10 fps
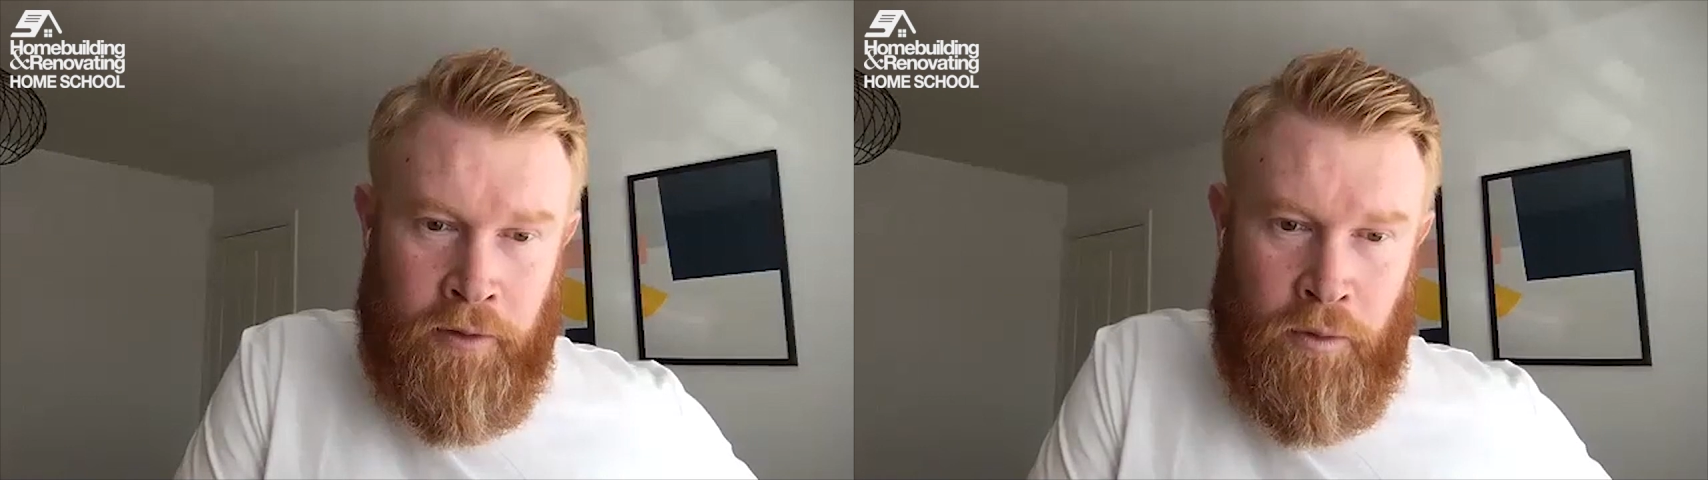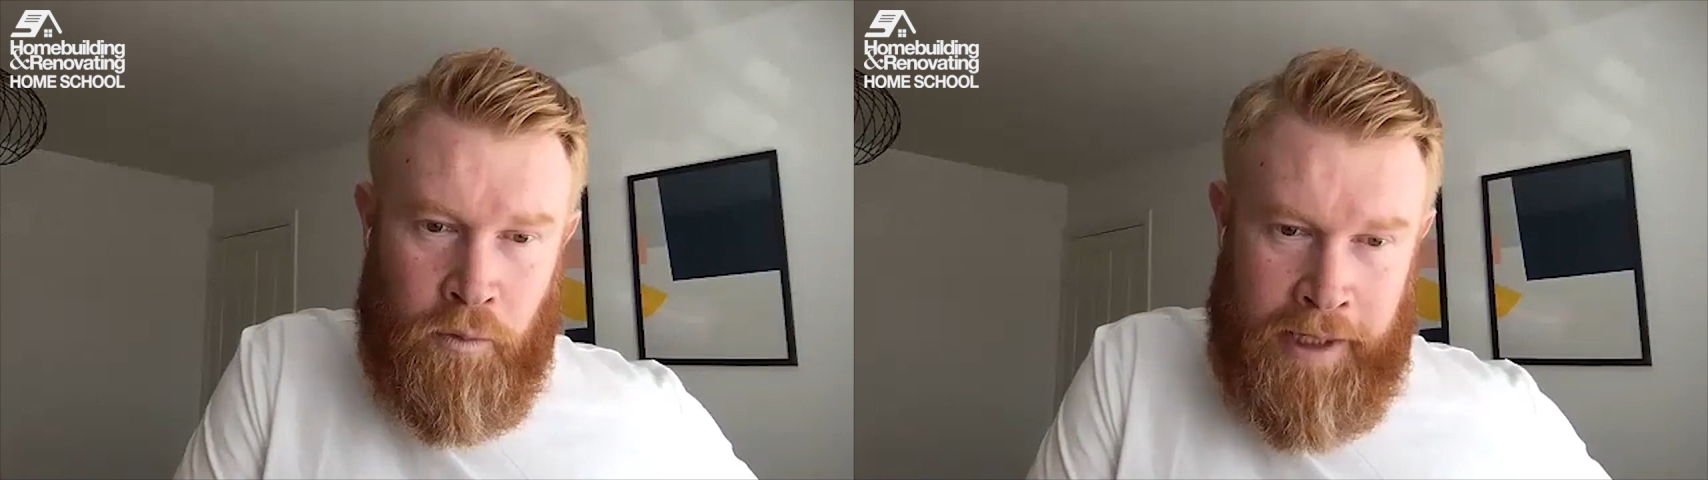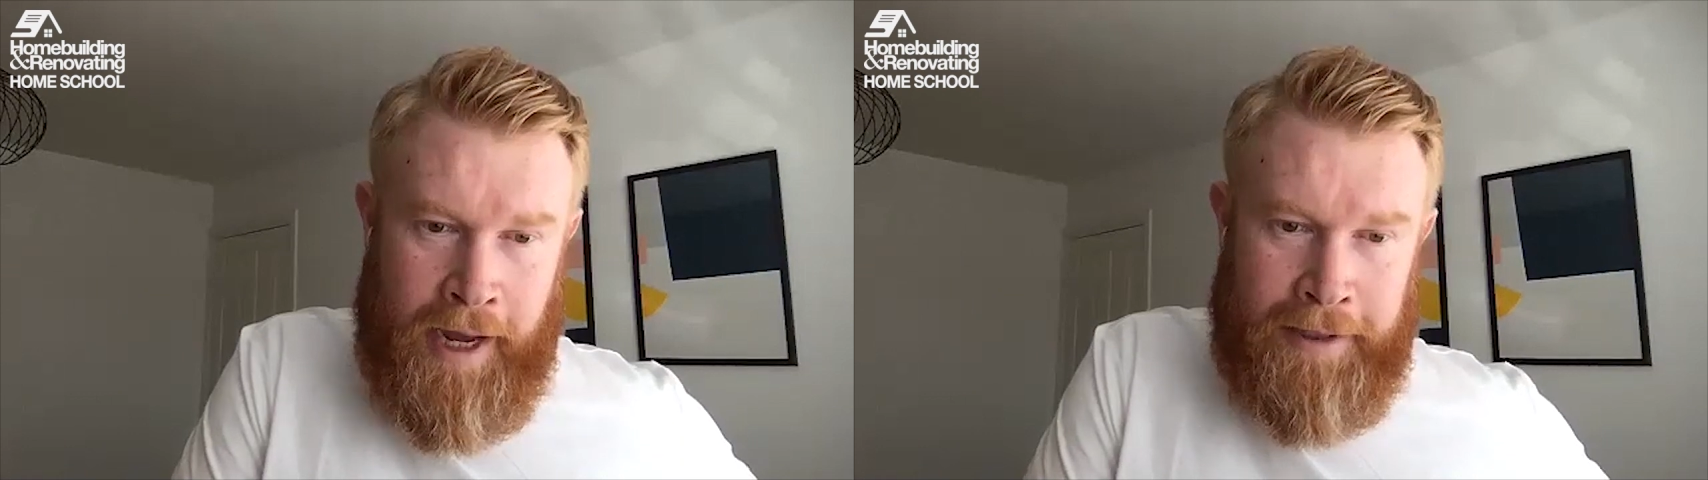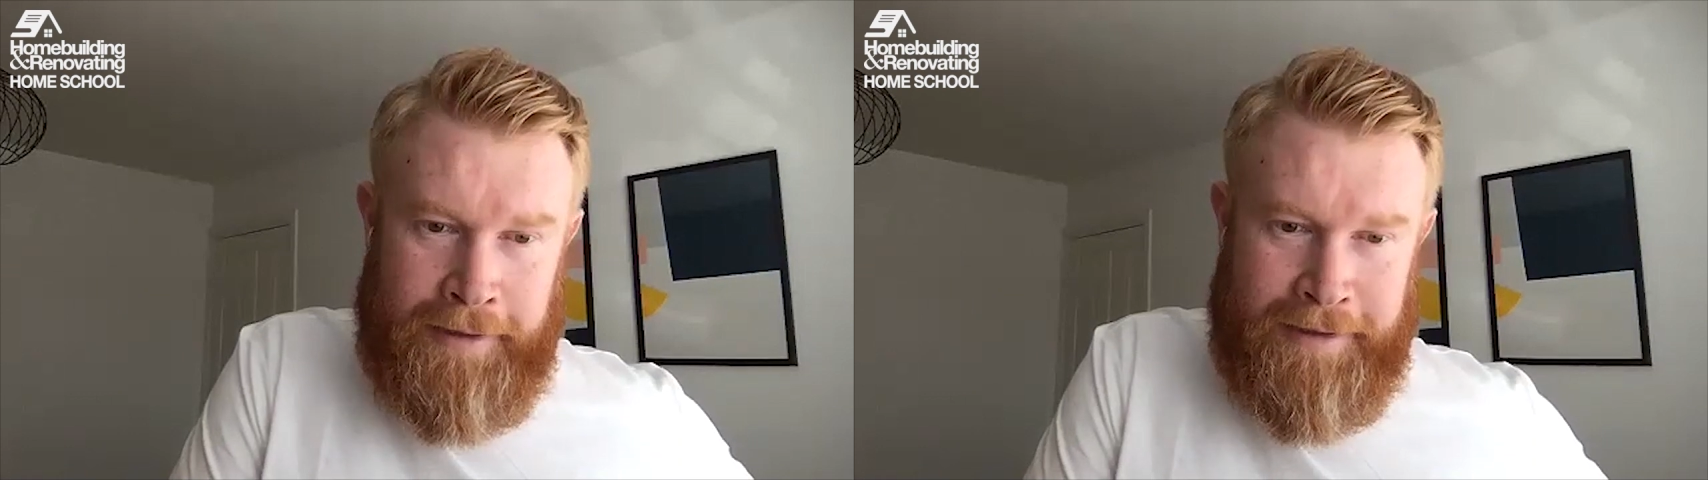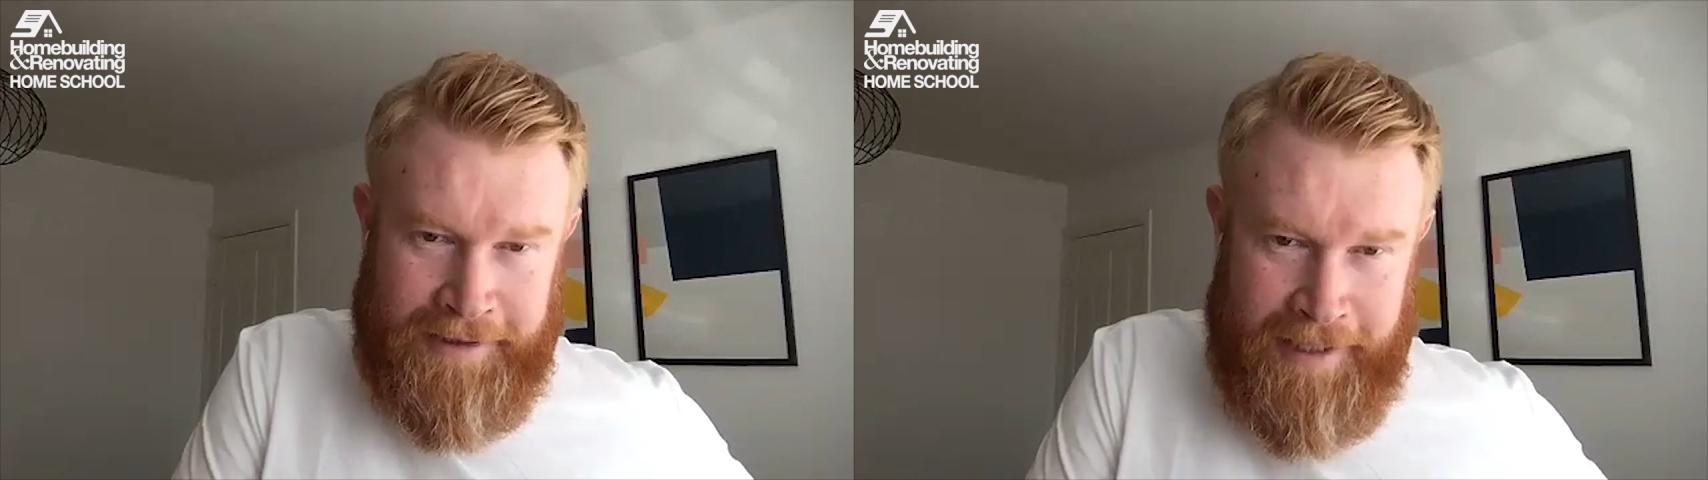We can't
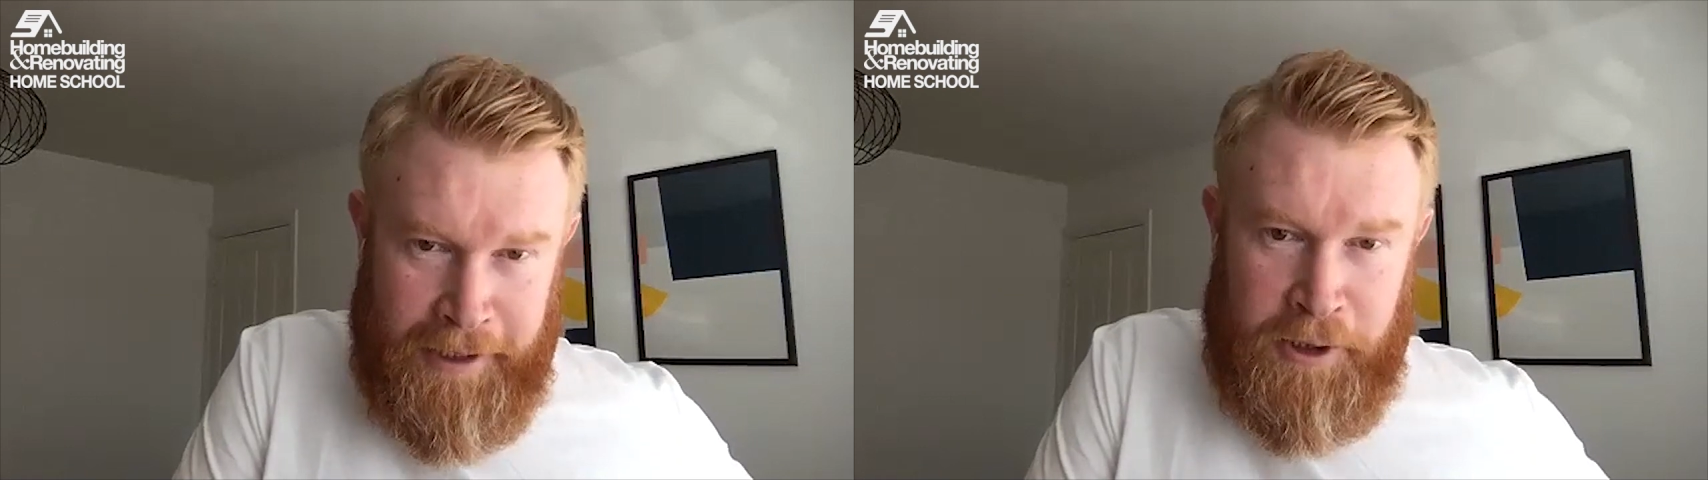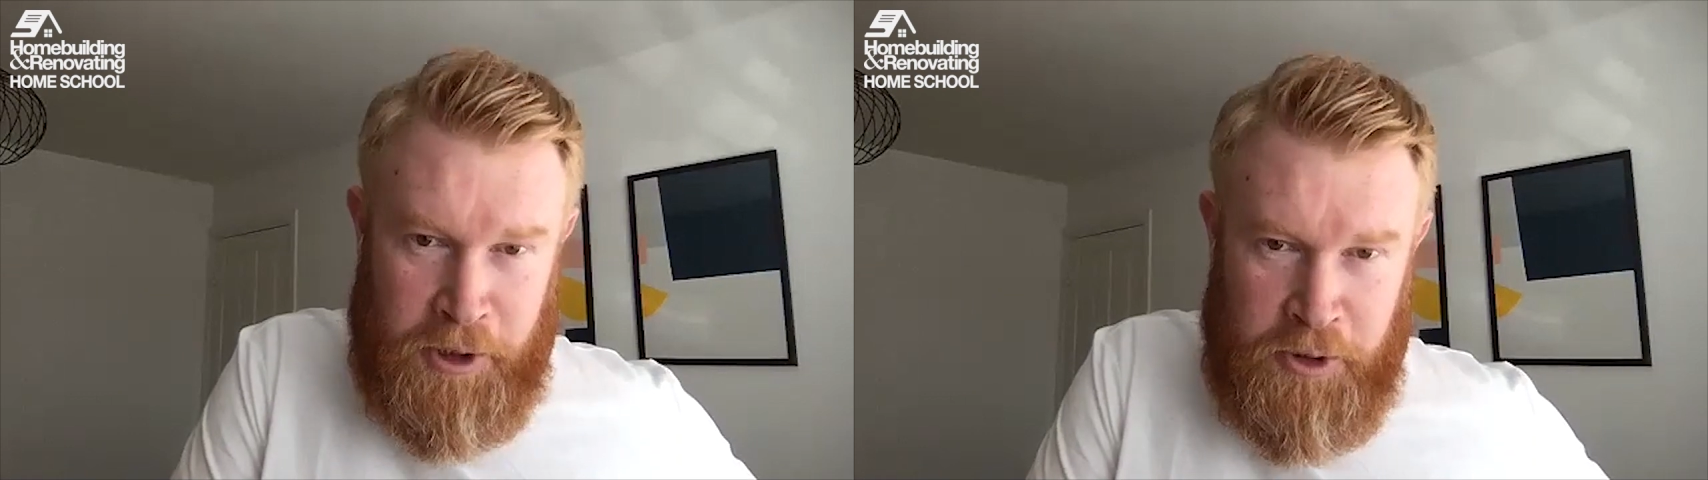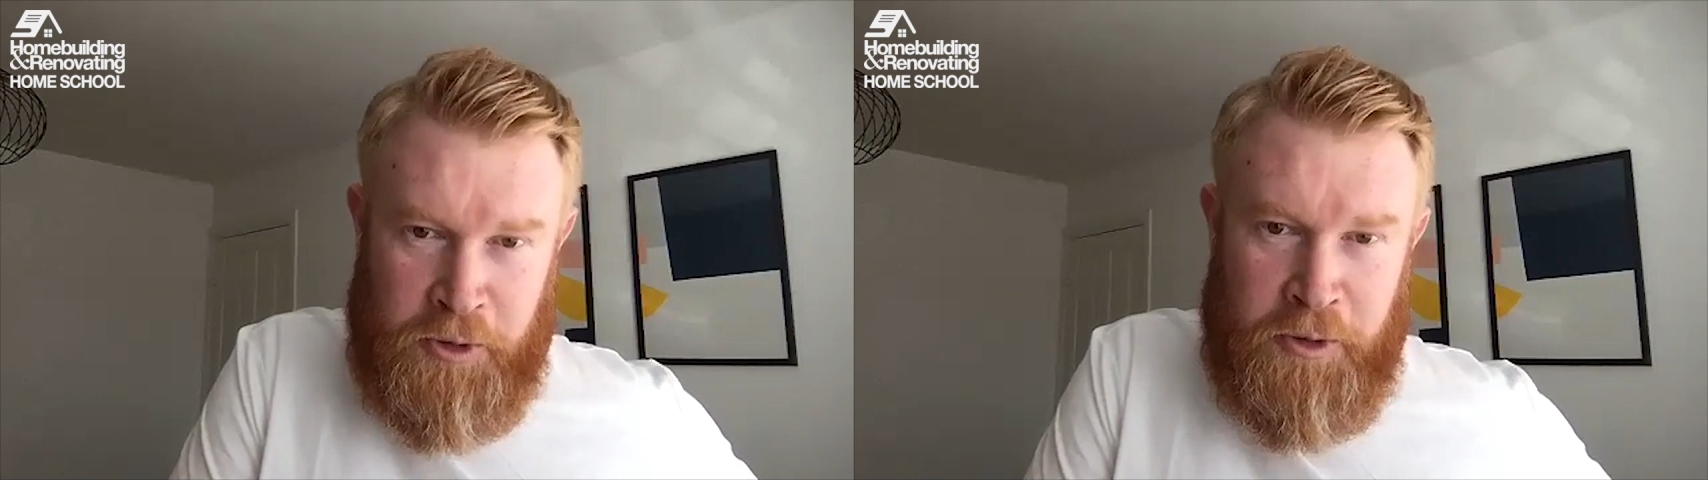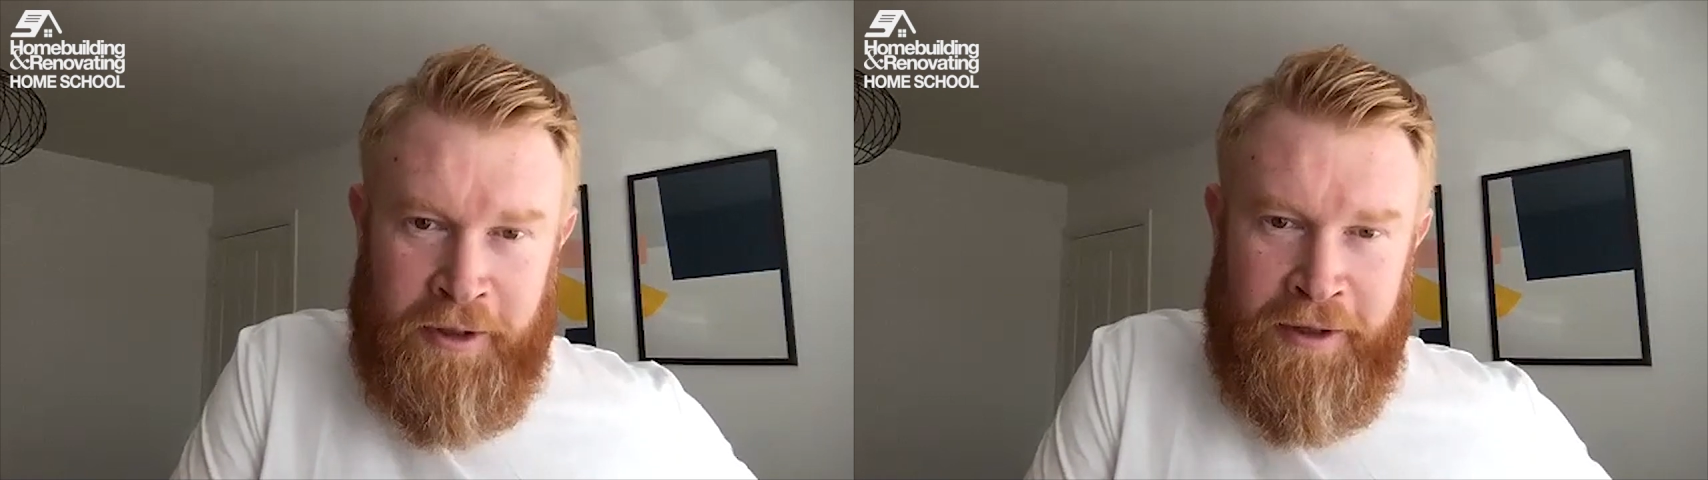design you